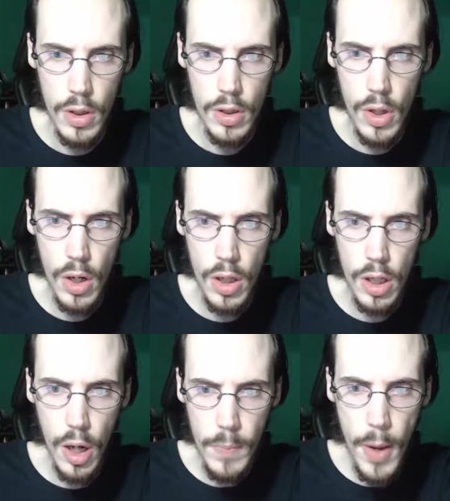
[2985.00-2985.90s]

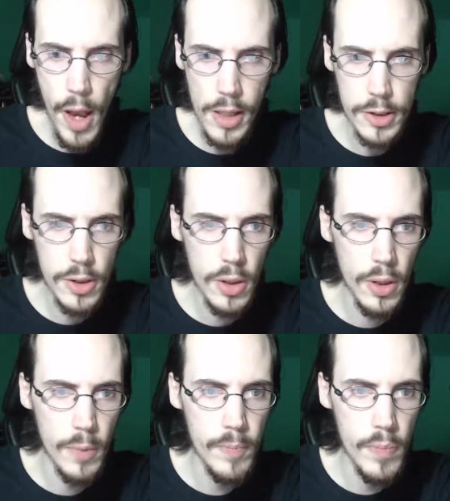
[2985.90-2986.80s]
young
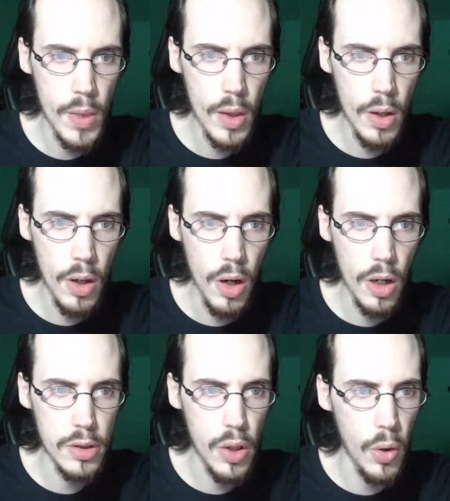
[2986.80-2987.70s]
master. Oh
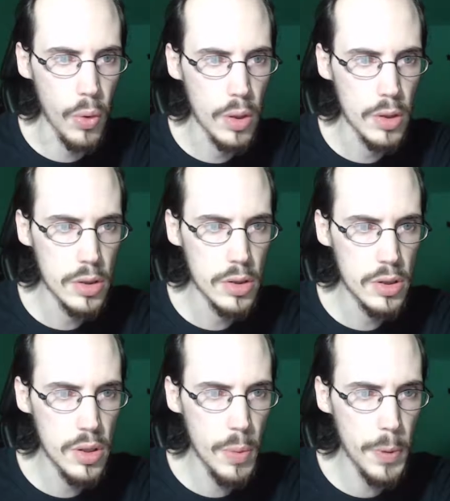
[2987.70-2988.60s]
no,
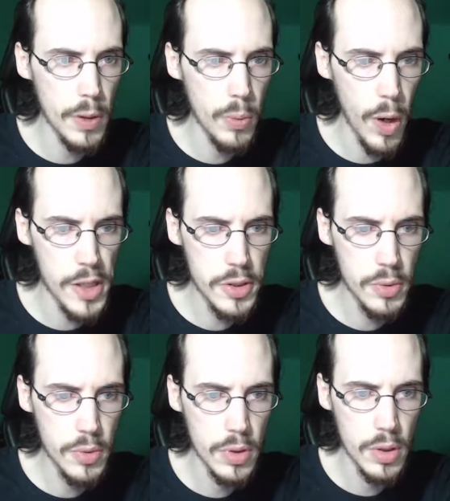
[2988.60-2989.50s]
stupid. Why'd
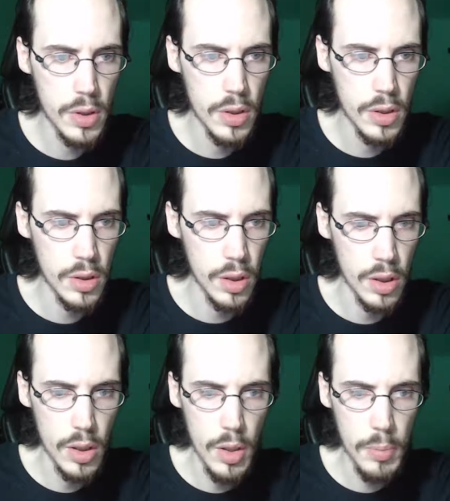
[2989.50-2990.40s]
you, my
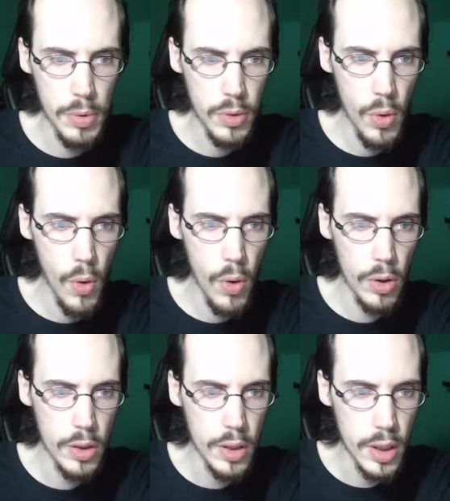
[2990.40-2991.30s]

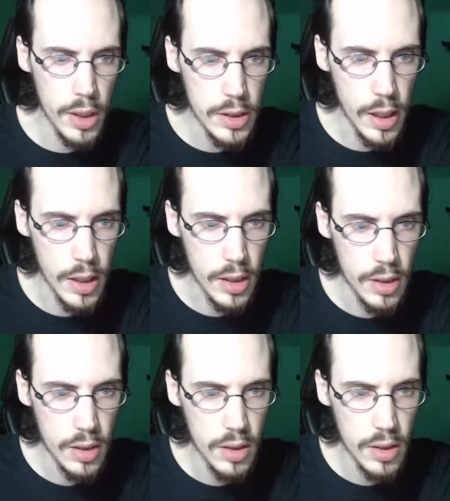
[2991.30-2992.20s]
lord? He's like
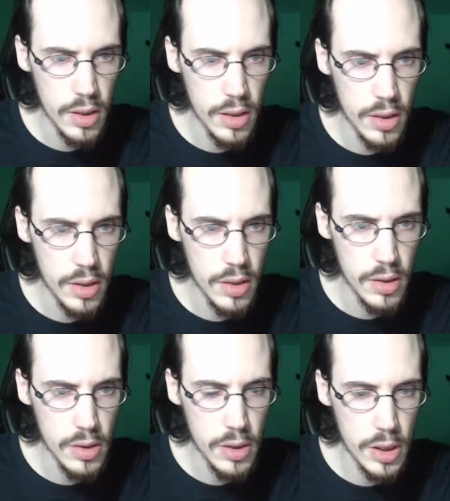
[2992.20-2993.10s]

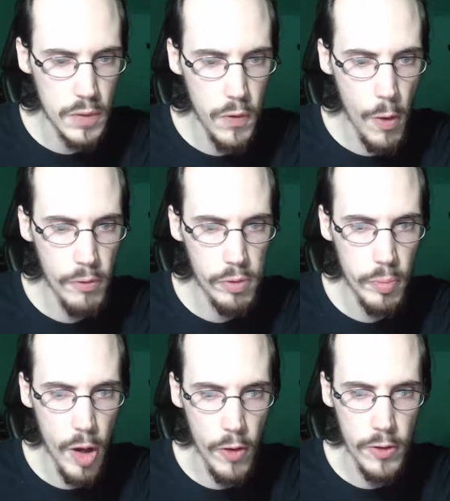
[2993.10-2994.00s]
just foam from
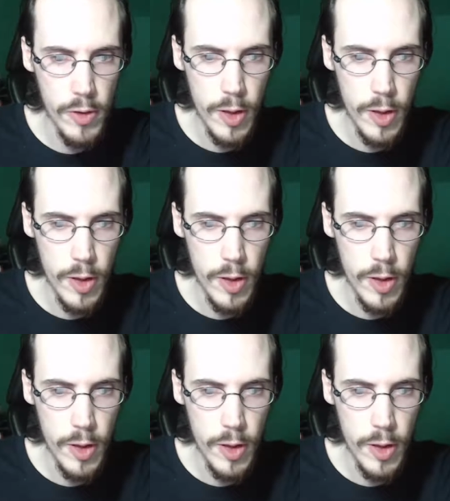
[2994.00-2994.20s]
mouth.